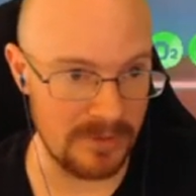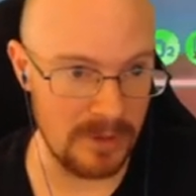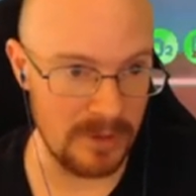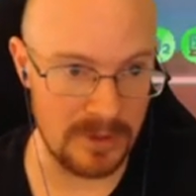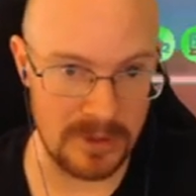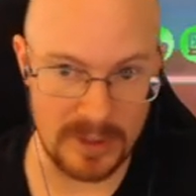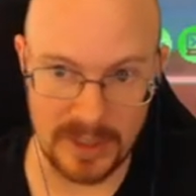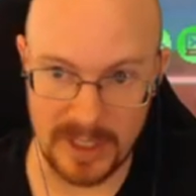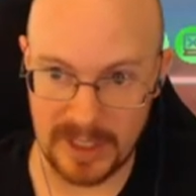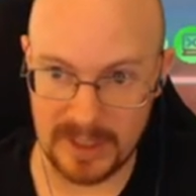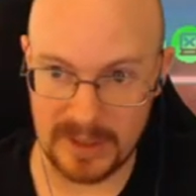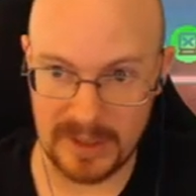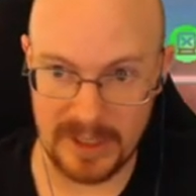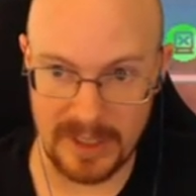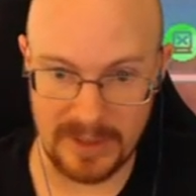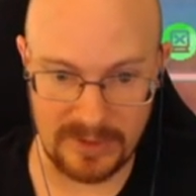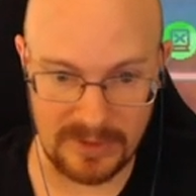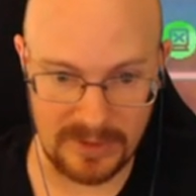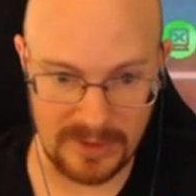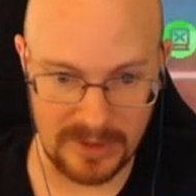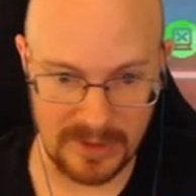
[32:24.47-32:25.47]
we learned in that
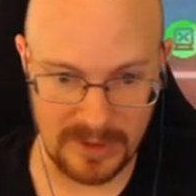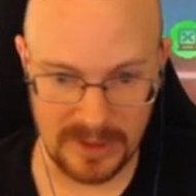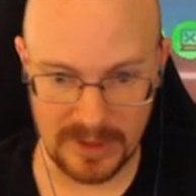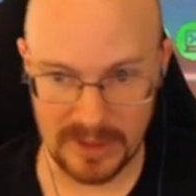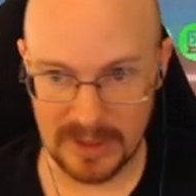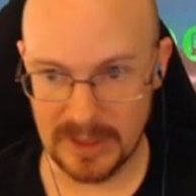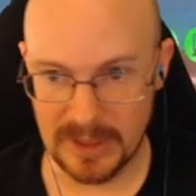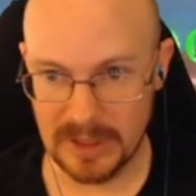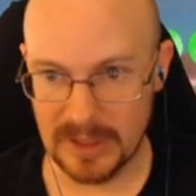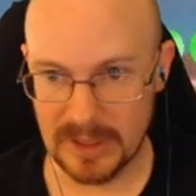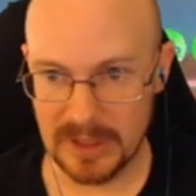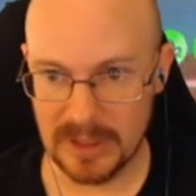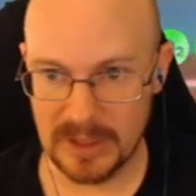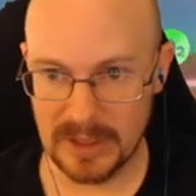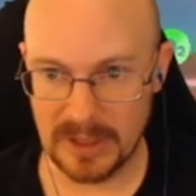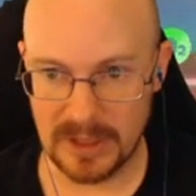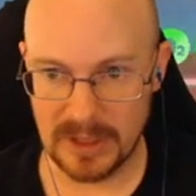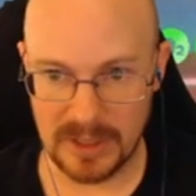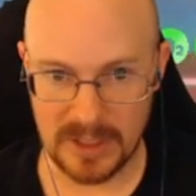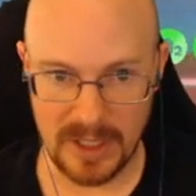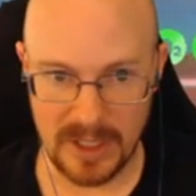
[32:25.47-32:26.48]
class.
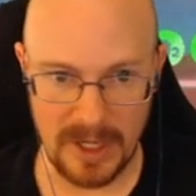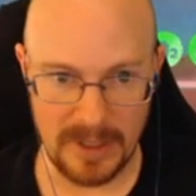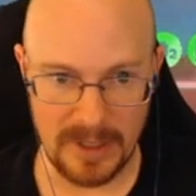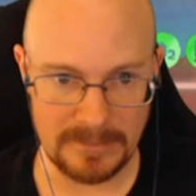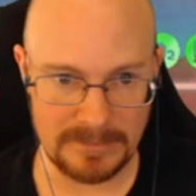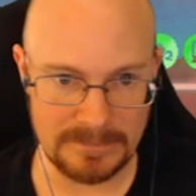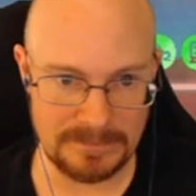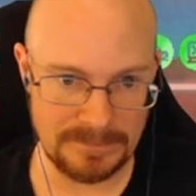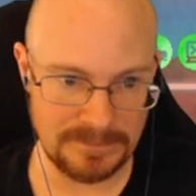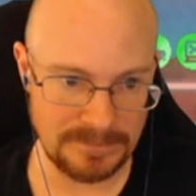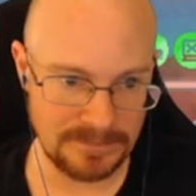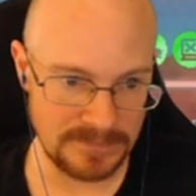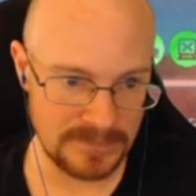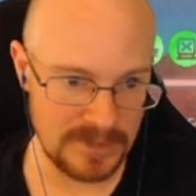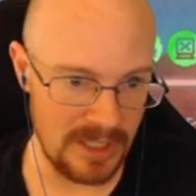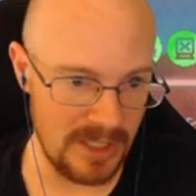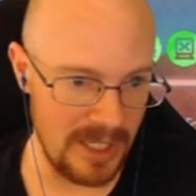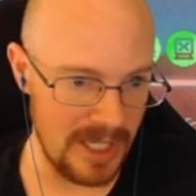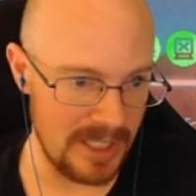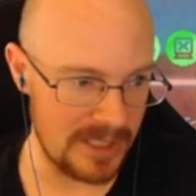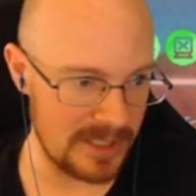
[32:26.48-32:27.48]
Okay.
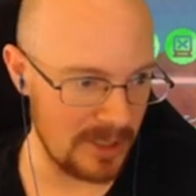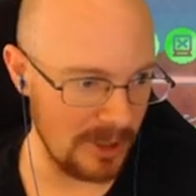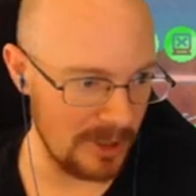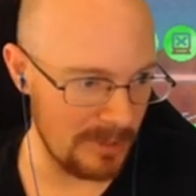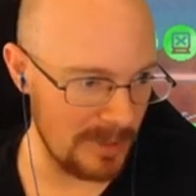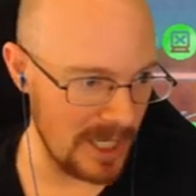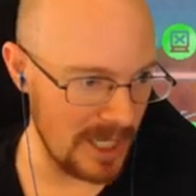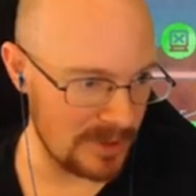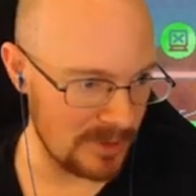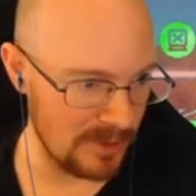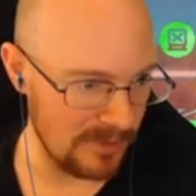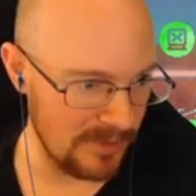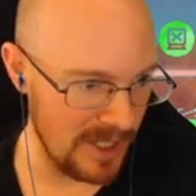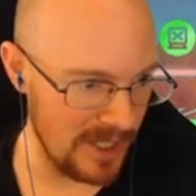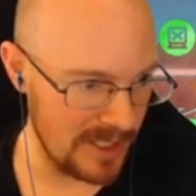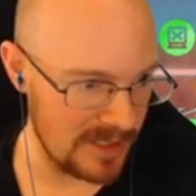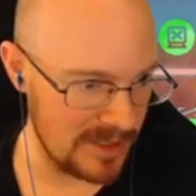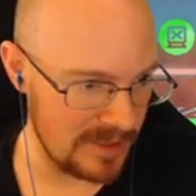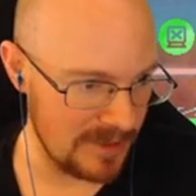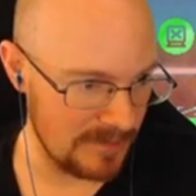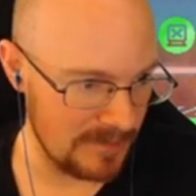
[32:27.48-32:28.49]
Alright, let's kill the boss real
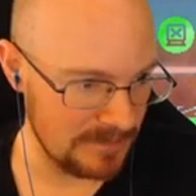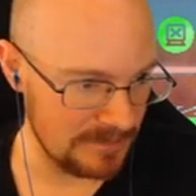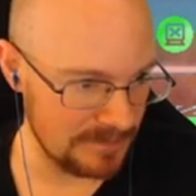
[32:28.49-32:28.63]
fast.